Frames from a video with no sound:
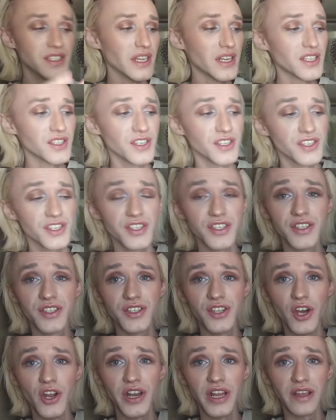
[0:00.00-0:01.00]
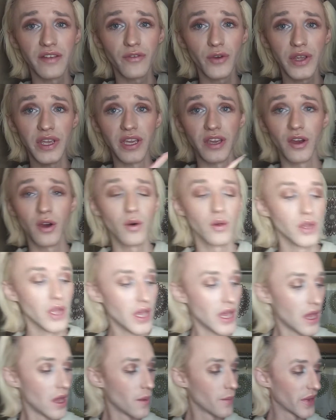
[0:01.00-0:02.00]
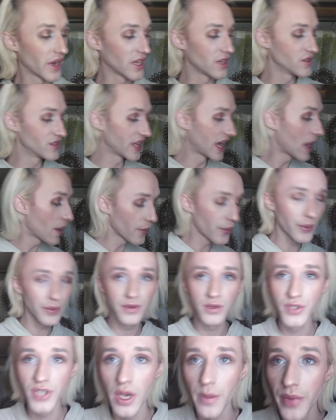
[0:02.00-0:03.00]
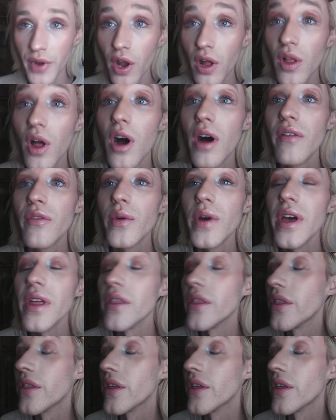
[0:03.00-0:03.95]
That is a stunning freaking gold. But I used that to top it all off with.